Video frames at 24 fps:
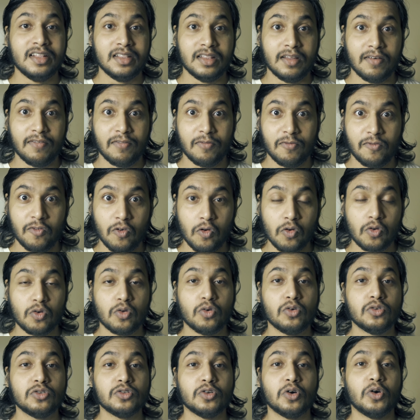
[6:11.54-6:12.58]
The
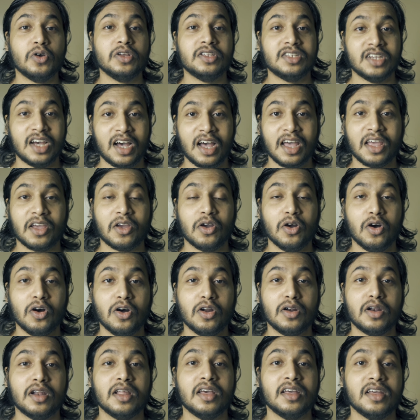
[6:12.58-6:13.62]
photos which I
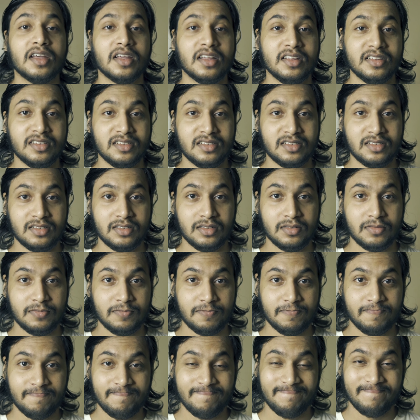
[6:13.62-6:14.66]
got is
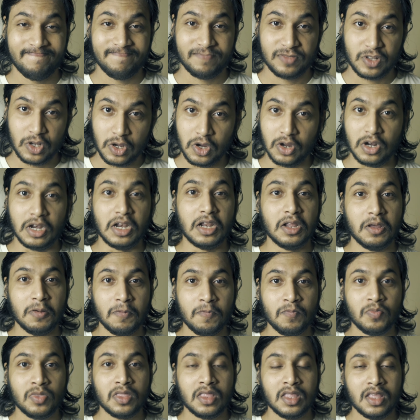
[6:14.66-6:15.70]
good,
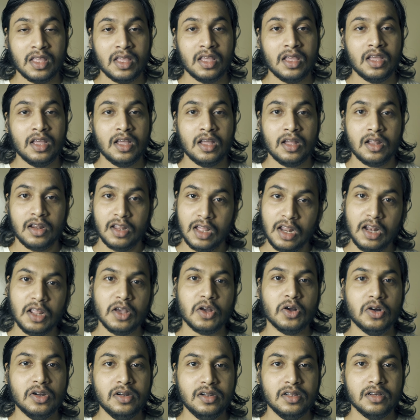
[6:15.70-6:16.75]
really
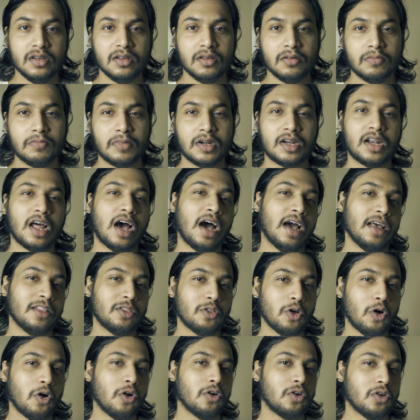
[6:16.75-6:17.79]
good, but I
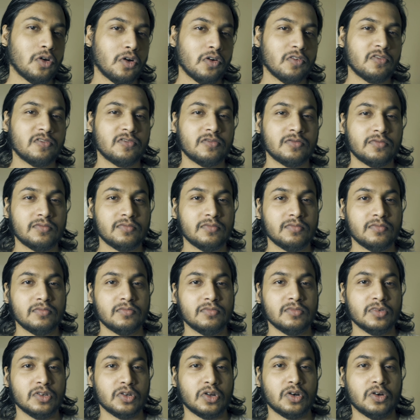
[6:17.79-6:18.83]
thought of,
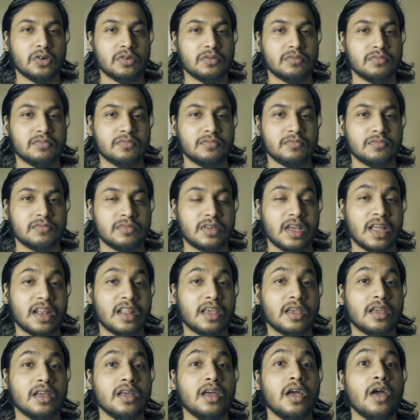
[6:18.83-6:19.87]

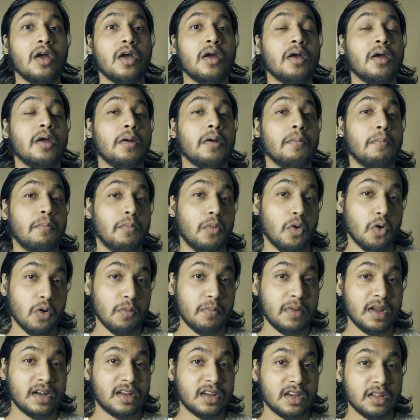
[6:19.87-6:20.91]
getting more
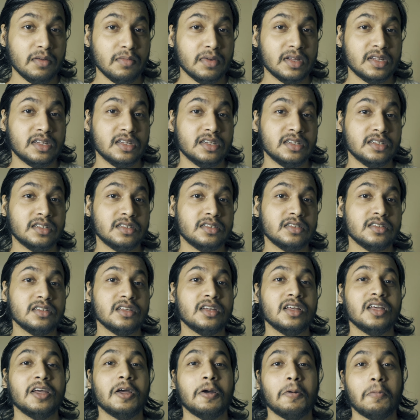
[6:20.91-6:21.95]
better images,
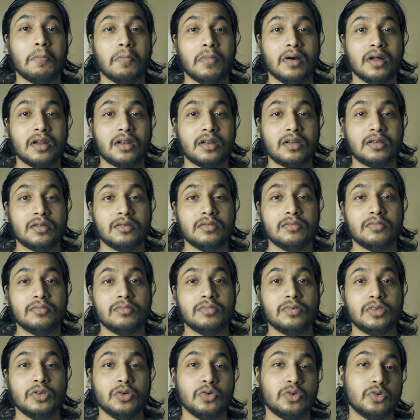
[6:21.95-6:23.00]
but
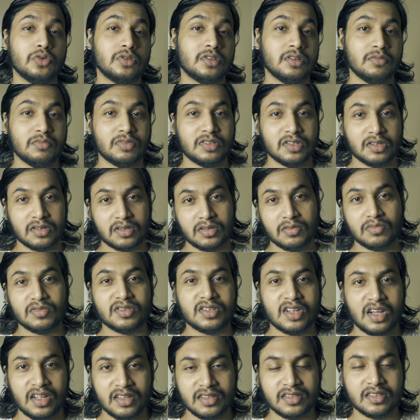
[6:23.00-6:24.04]
due to some
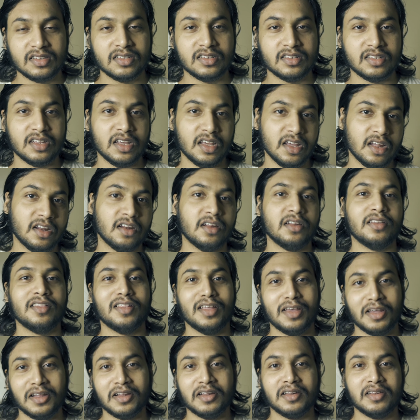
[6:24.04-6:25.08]
circumstances here and
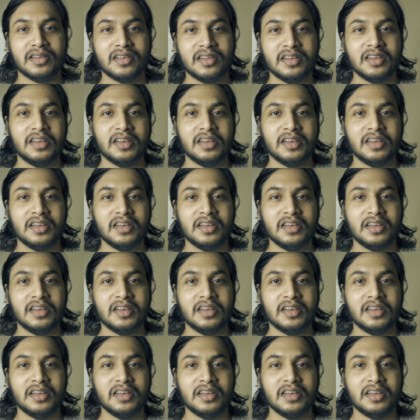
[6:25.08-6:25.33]
there,